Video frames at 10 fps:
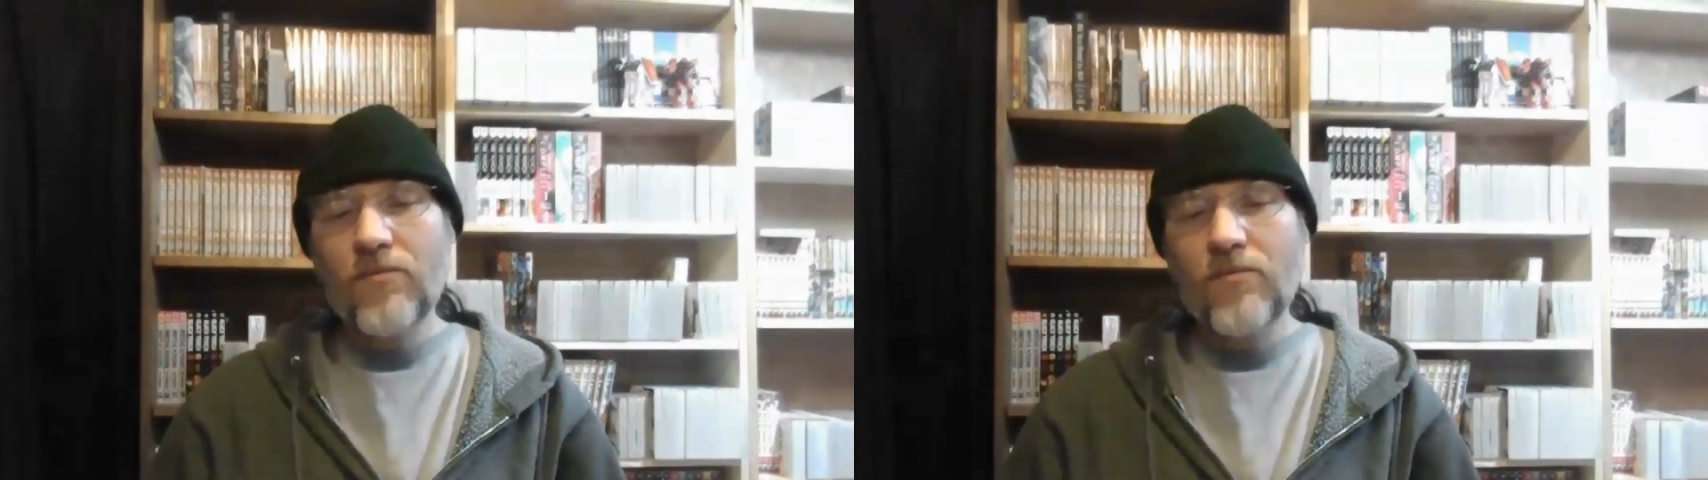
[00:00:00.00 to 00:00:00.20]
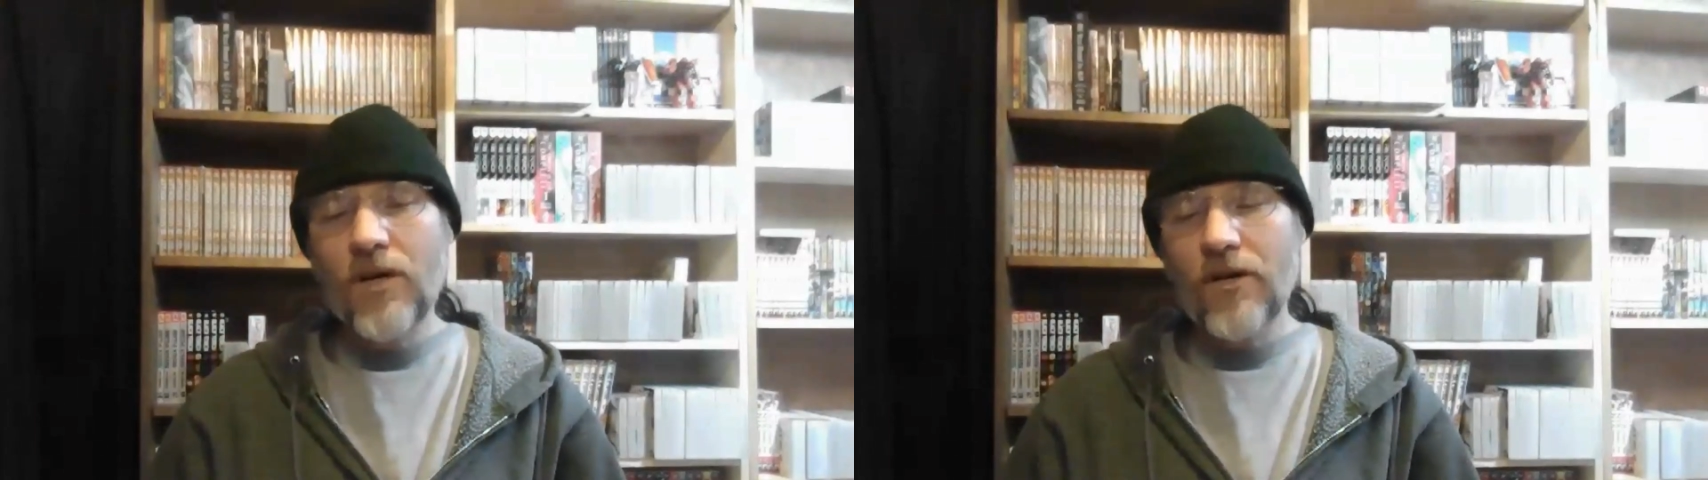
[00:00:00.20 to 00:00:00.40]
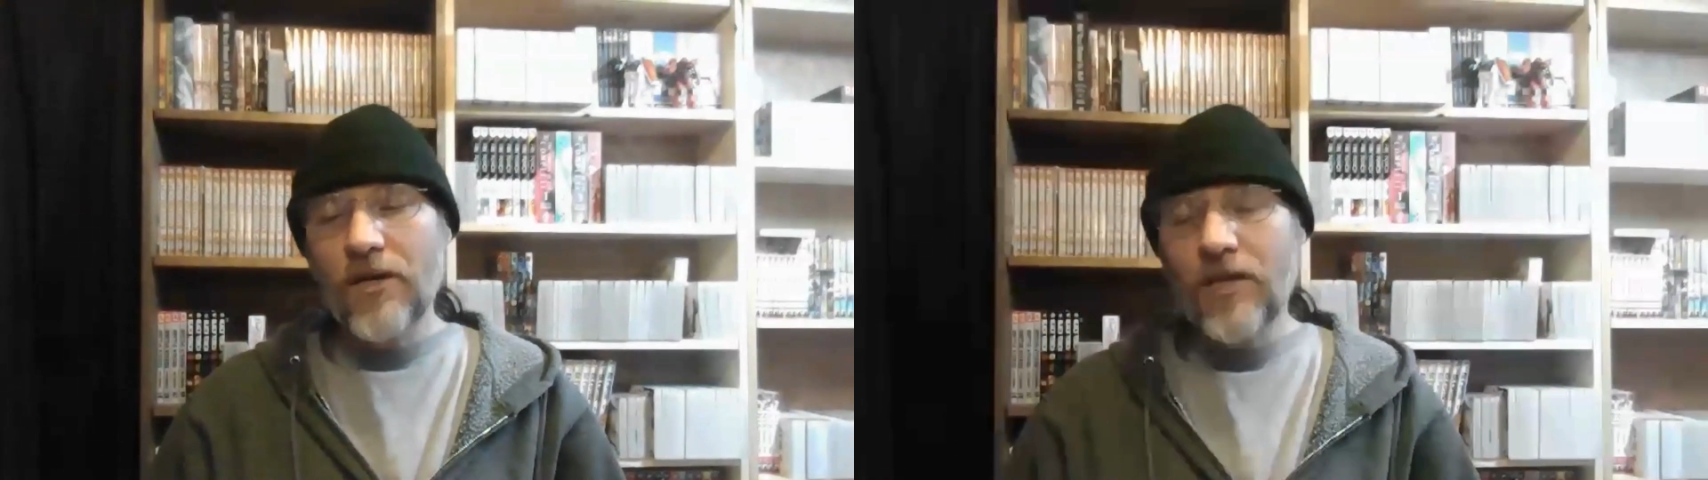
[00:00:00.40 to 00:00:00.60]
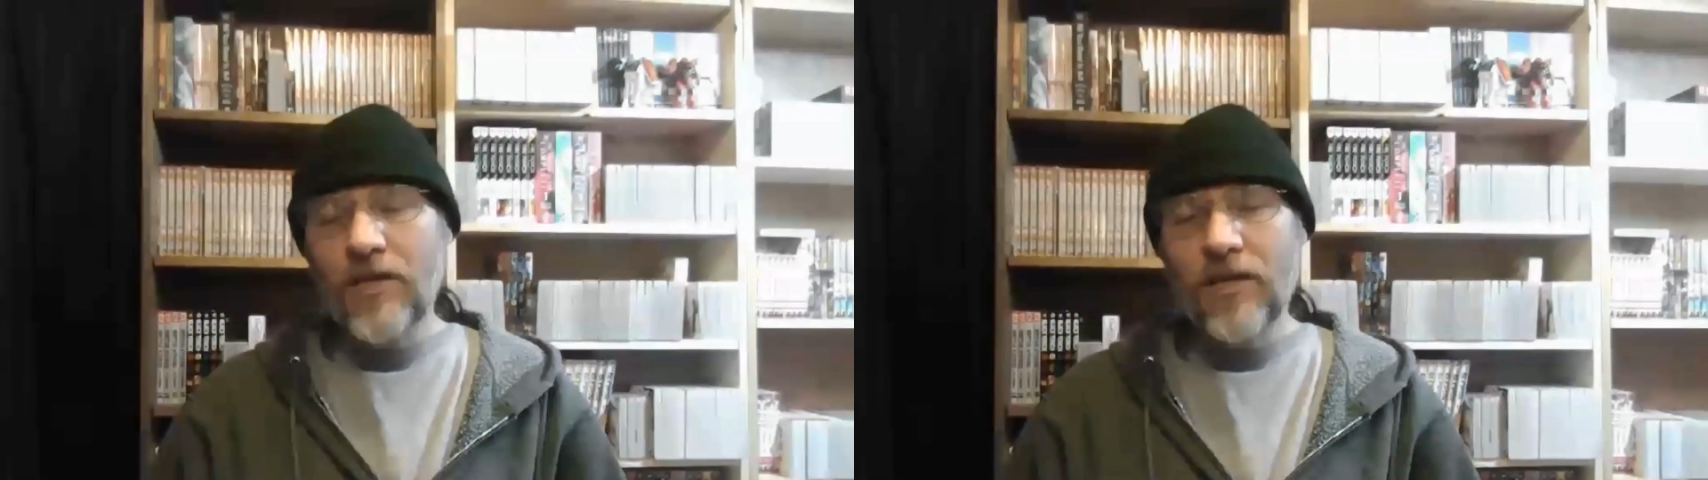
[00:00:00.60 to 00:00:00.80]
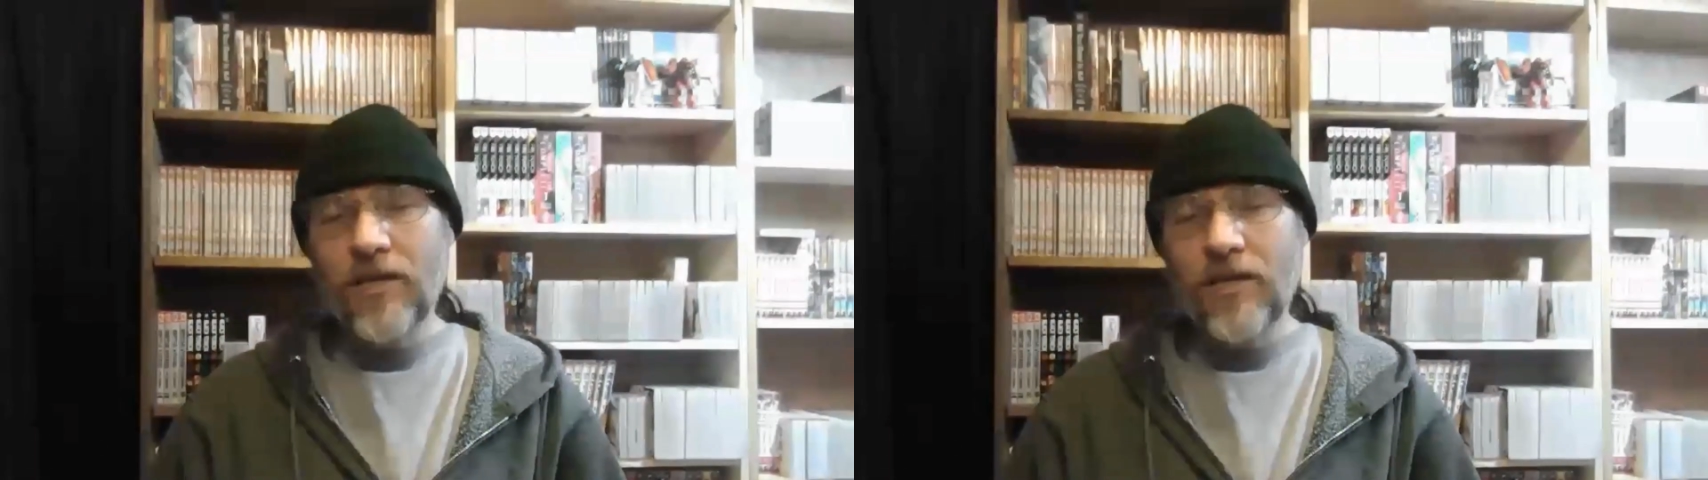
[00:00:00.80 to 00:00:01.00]
manga
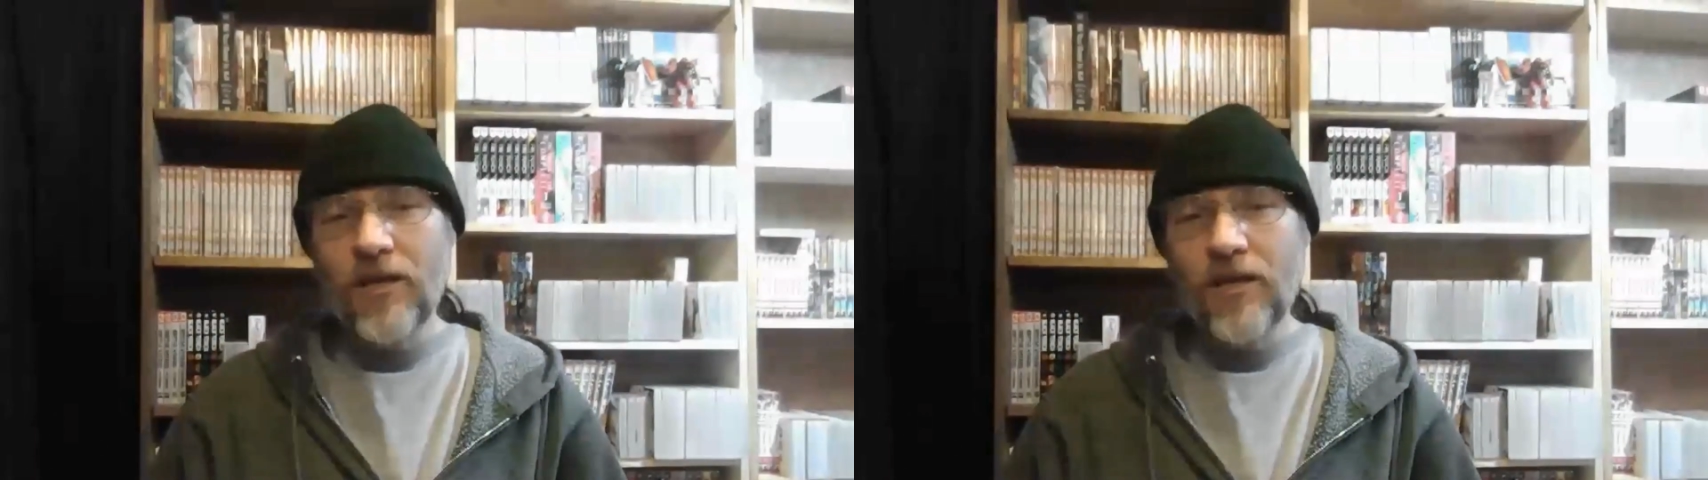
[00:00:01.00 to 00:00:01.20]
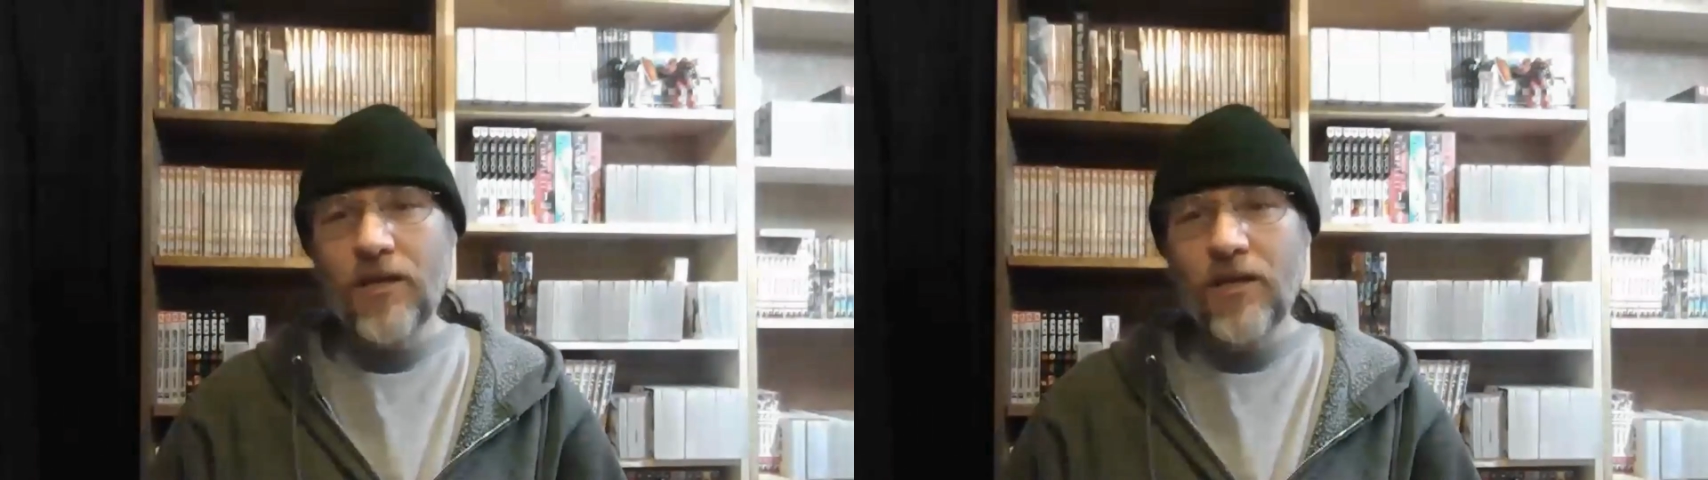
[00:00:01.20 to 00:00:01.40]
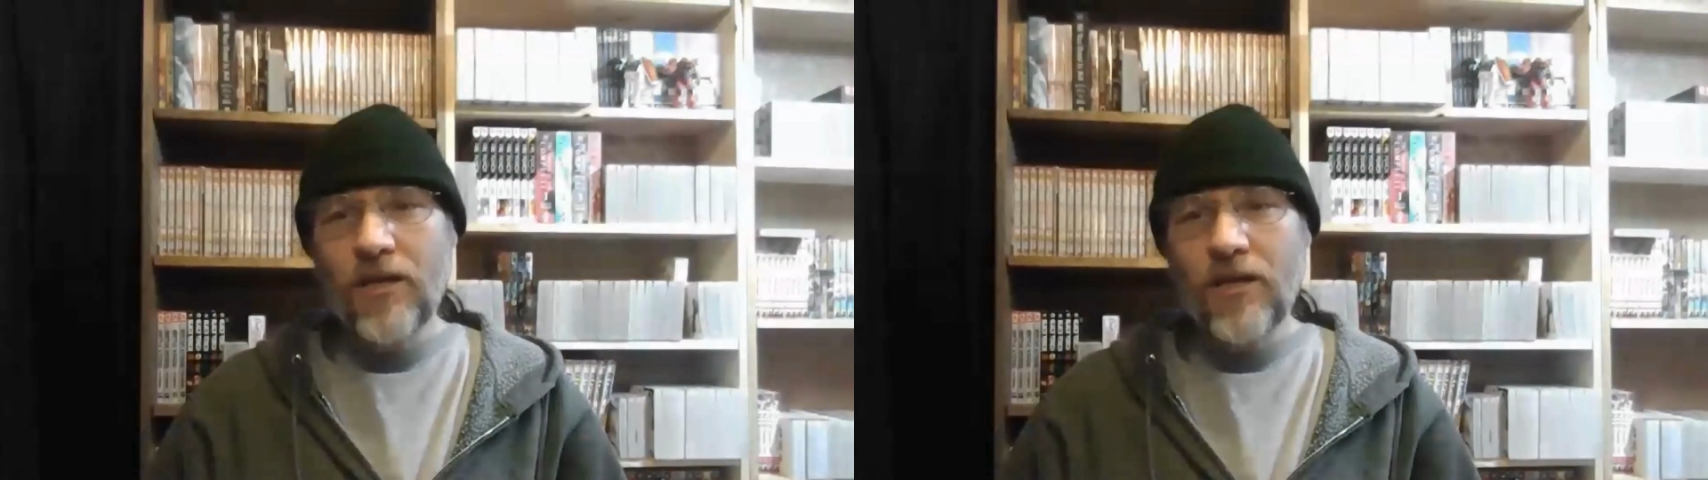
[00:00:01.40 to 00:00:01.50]
in again.